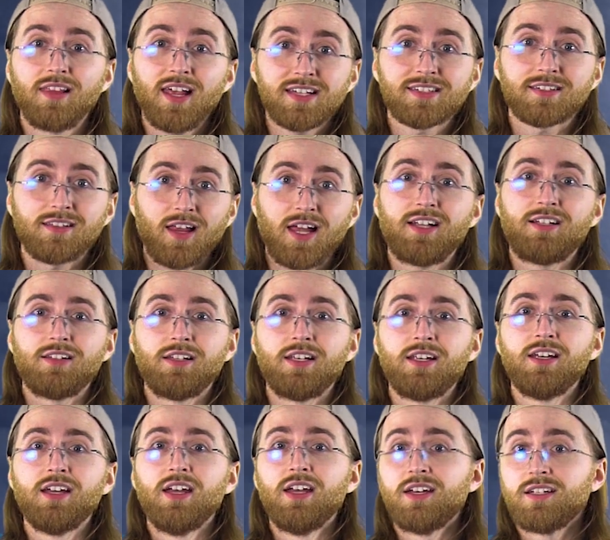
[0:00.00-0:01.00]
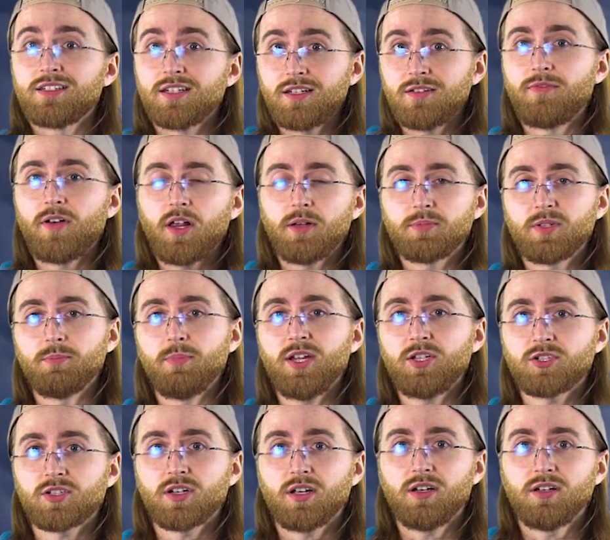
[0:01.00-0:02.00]
less likely to develop
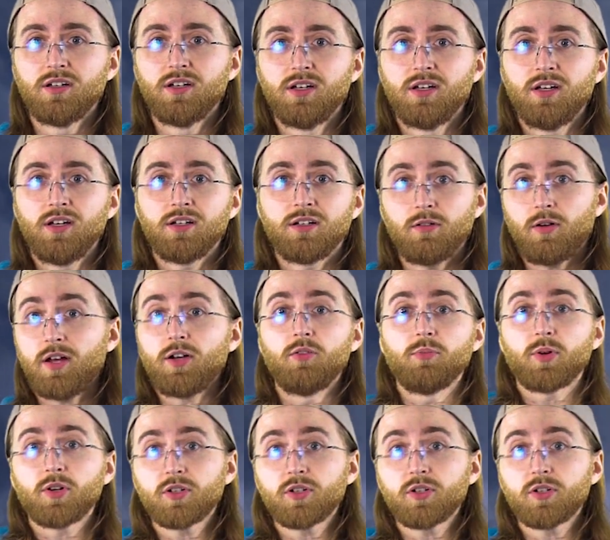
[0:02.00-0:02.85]
dementia. Now, I don't